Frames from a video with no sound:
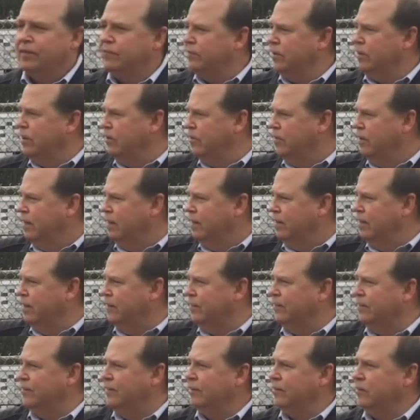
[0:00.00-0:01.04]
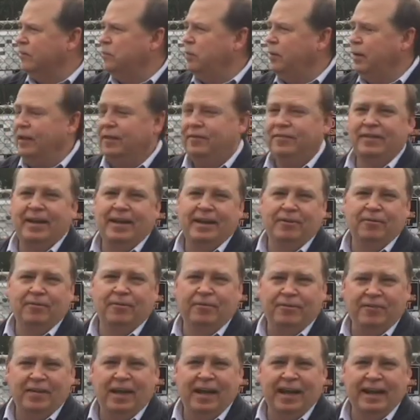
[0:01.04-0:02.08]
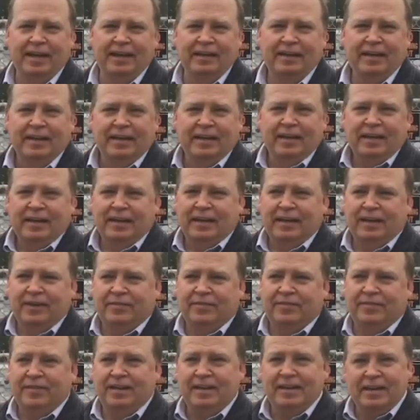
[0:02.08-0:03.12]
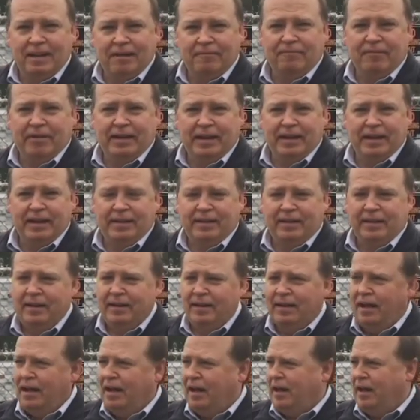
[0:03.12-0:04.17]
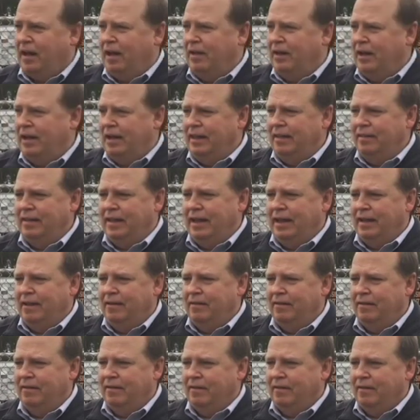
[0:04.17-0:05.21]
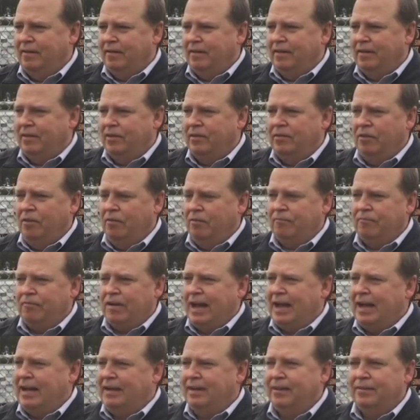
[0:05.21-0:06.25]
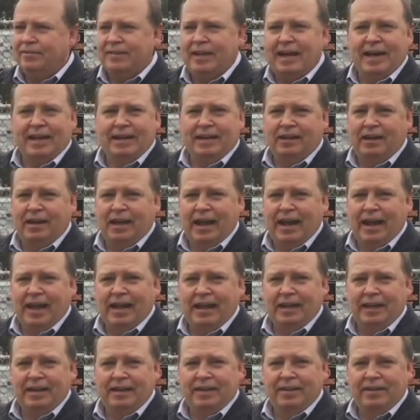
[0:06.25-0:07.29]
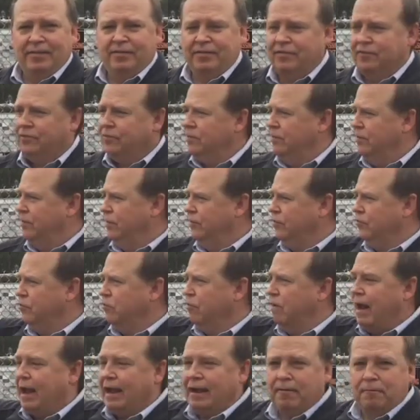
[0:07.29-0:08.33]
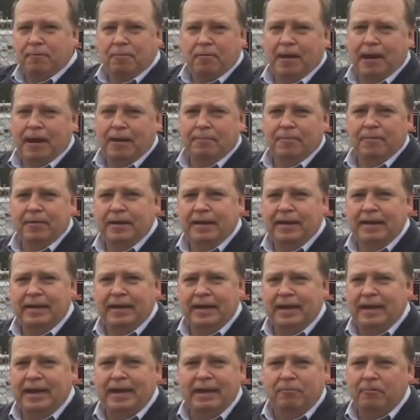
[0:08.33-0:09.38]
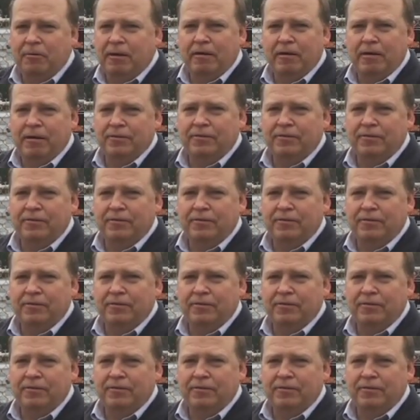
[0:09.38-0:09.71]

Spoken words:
So this 6+ acre site is significant in that you don't find this kind of land and this tract of property anywhere